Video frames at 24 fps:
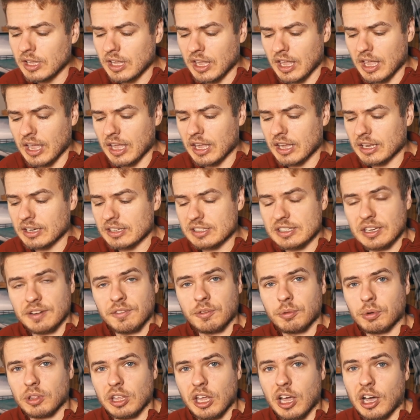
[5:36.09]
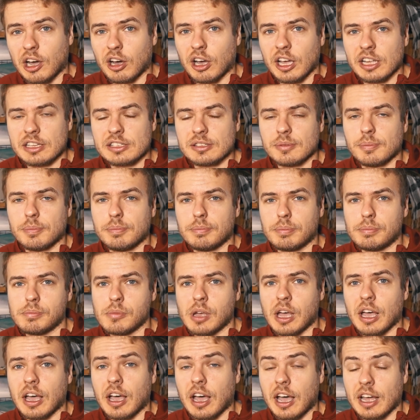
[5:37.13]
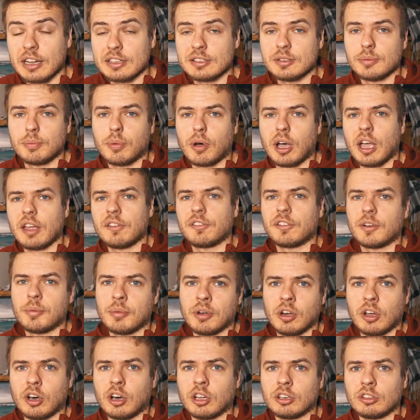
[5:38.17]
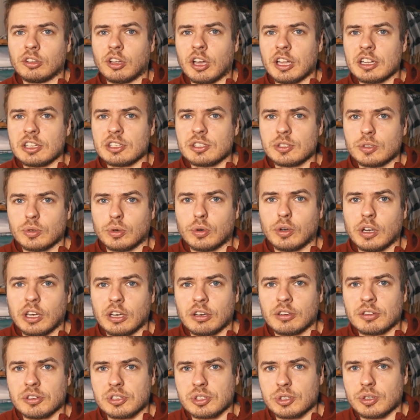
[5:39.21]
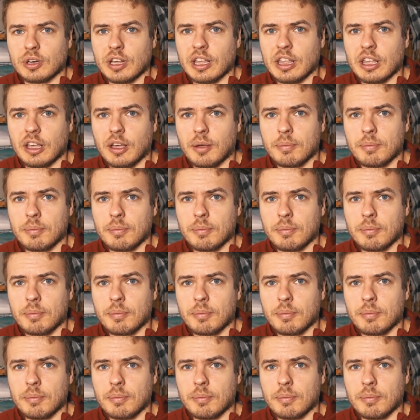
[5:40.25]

and it's even really hard to buy from an online store here in Australia.